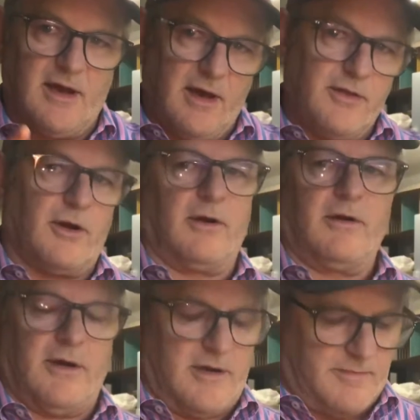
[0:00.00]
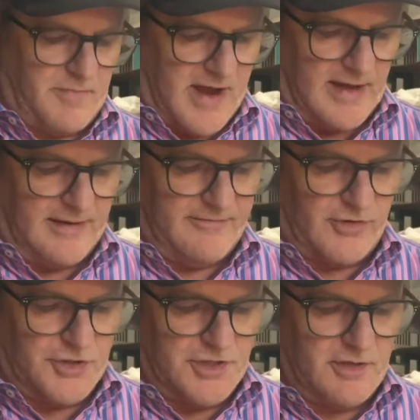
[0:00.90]
other pilot
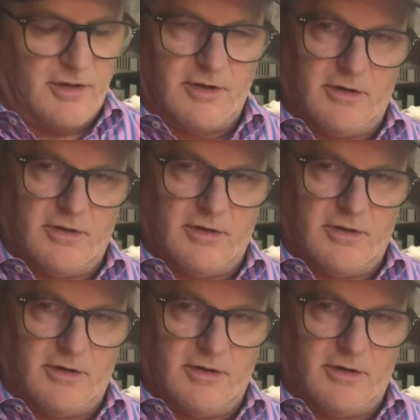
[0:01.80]
version,